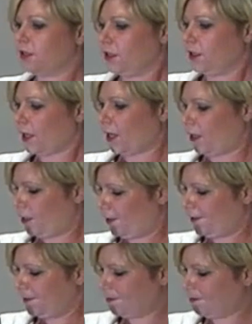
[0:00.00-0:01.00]
and
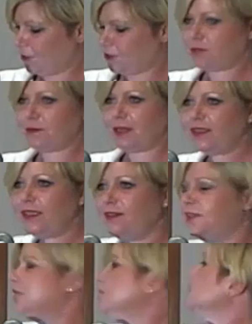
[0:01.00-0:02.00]
it just makes it
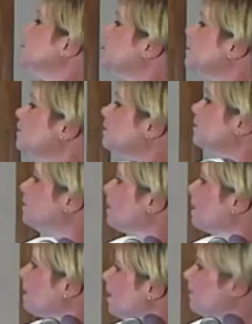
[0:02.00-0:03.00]
easier
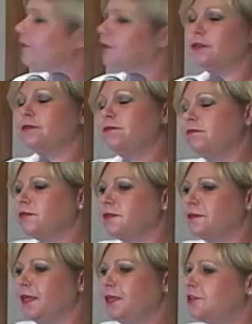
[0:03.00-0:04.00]
to
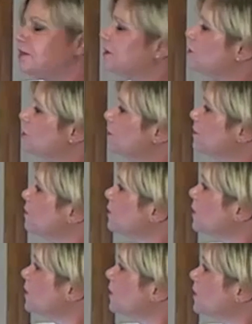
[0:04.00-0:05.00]
make your decision.
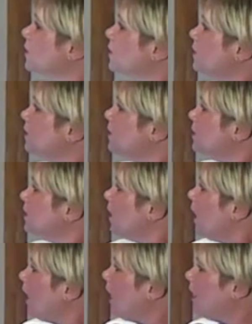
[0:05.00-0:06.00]

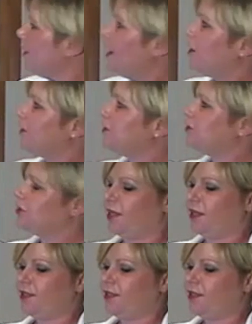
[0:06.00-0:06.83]
And how can GIS